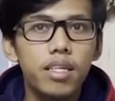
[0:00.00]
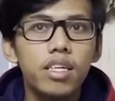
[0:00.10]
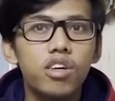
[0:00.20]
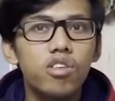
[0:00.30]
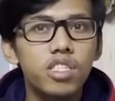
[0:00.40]

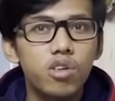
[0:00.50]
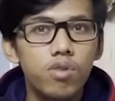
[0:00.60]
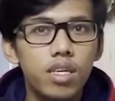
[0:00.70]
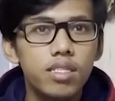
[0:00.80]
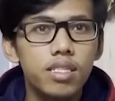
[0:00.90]

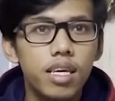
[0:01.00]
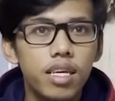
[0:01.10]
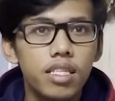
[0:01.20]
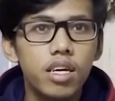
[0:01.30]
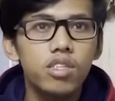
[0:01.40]
consequences in
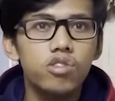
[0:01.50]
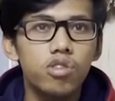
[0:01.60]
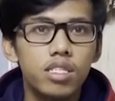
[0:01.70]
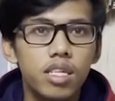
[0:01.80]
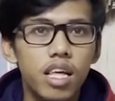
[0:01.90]
the
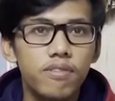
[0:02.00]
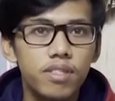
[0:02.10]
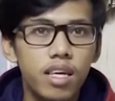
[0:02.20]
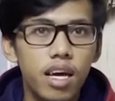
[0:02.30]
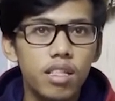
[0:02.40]
social
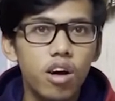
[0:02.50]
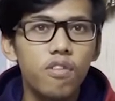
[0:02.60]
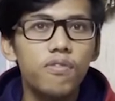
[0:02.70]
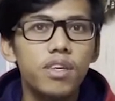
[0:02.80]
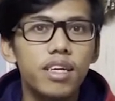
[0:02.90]
lifestyle
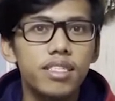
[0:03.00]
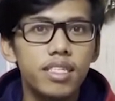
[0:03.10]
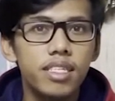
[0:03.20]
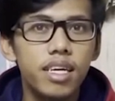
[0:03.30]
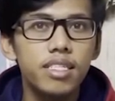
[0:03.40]
of the
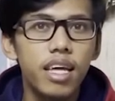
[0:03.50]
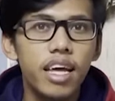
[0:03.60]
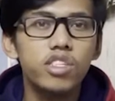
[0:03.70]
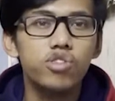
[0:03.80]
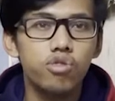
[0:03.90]
resident
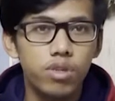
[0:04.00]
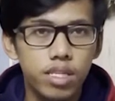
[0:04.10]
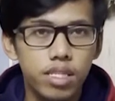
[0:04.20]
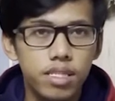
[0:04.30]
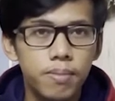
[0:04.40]
and
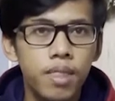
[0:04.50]
tourists.